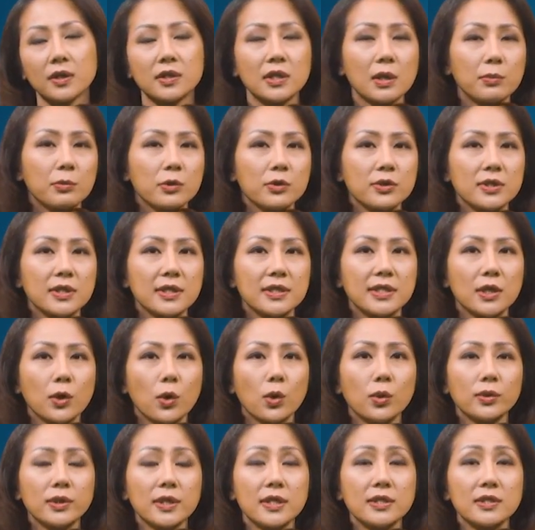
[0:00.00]
W C T
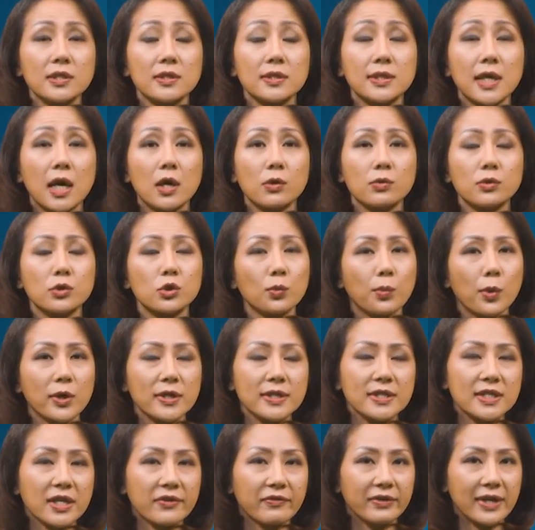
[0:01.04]
Holdings is down two
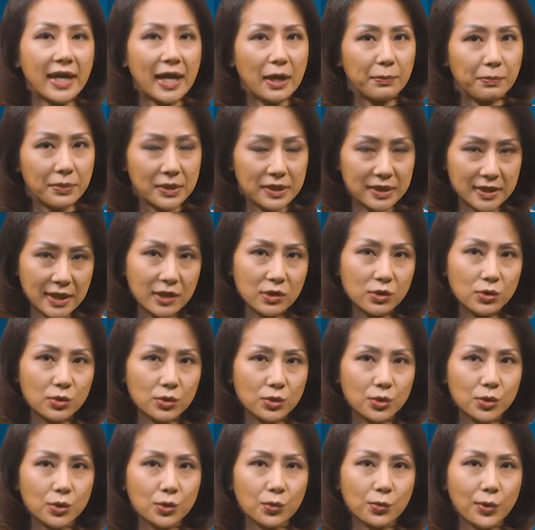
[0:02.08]
point seven eight percent to
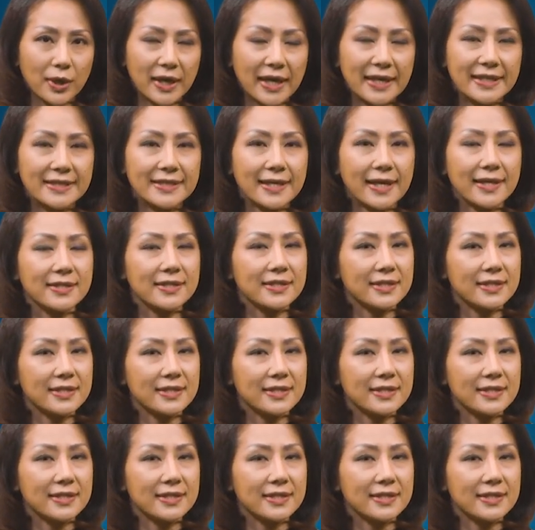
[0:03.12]
two ringgit ten